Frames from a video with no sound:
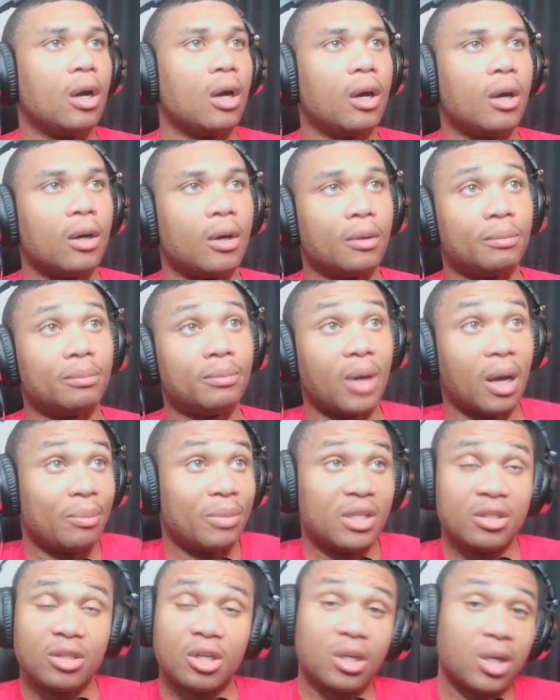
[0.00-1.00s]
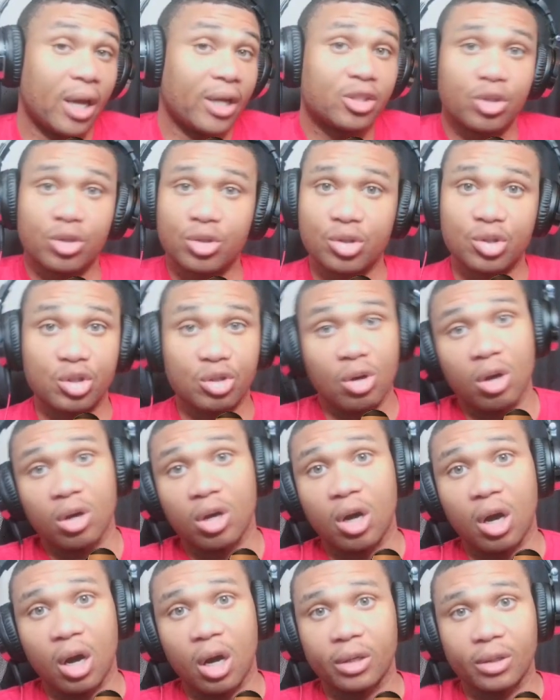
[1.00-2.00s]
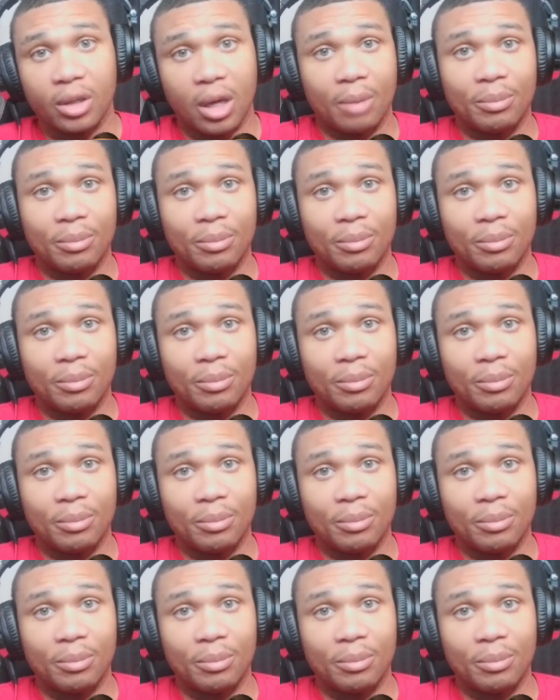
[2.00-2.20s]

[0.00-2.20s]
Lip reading: I mean, Collector's a strong card.